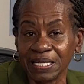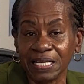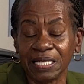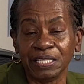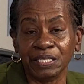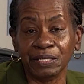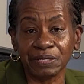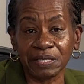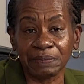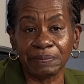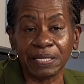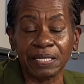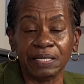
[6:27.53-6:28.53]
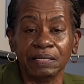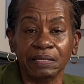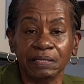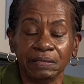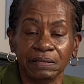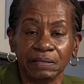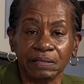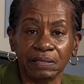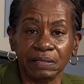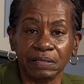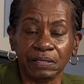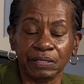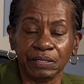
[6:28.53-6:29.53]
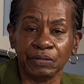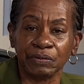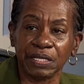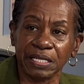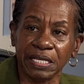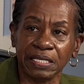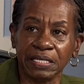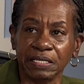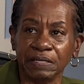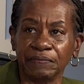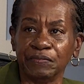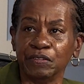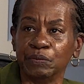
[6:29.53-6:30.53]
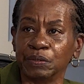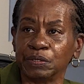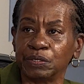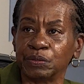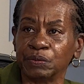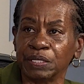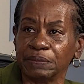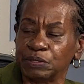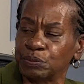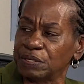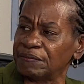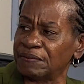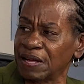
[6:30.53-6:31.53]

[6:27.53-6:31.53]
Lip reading: It used to be you could get it if you were 25,